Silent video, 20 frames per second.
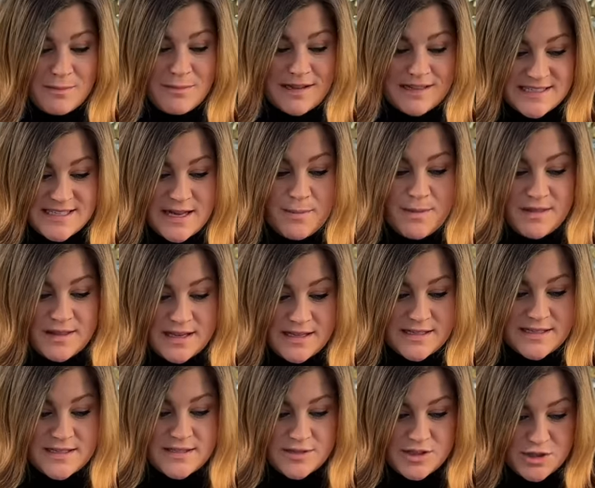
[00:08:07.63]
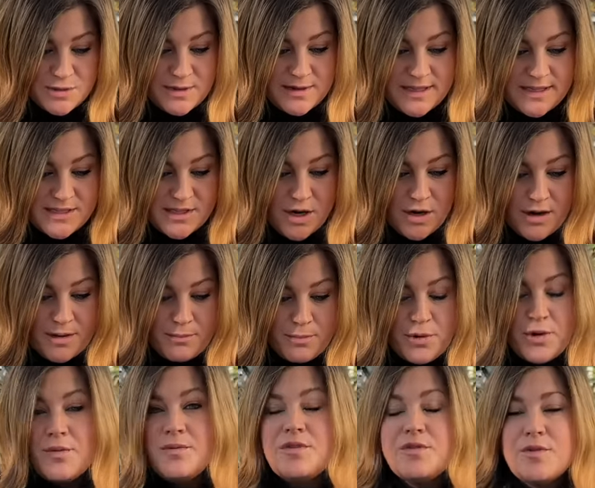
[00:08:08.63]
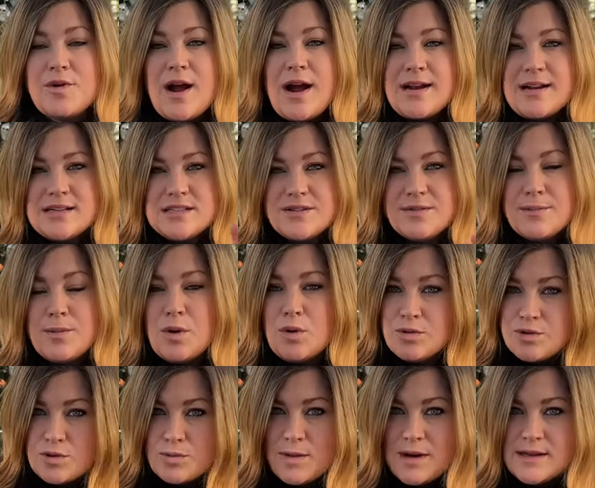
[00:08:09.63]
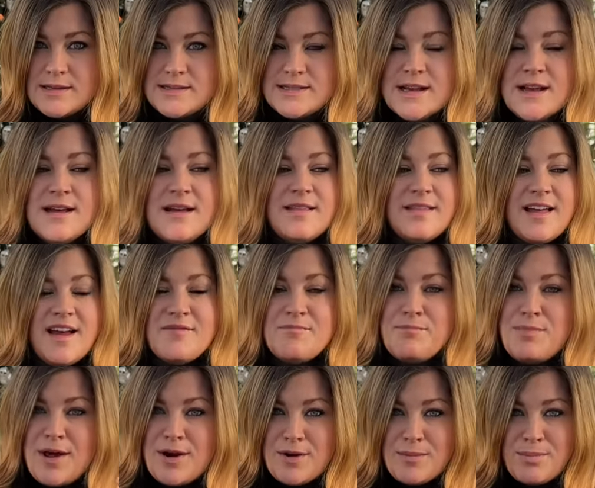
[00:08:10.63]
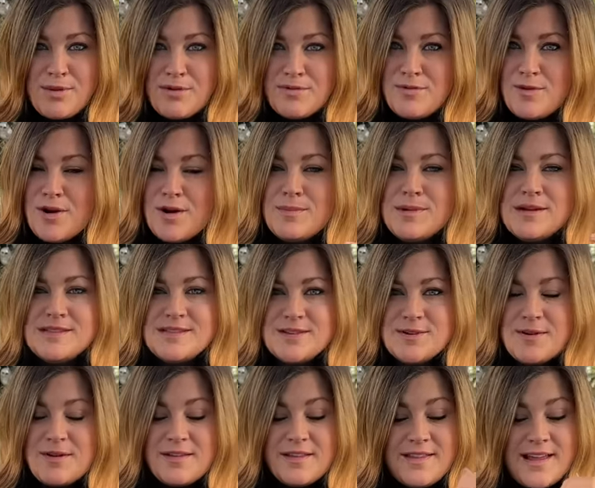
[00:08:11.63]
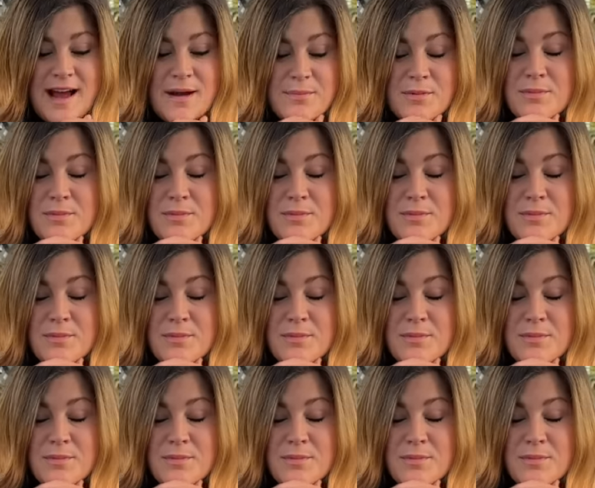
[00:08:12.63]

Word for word: Like, some of these, 2 of these are improved varieties from older ones that have better performance and all of that,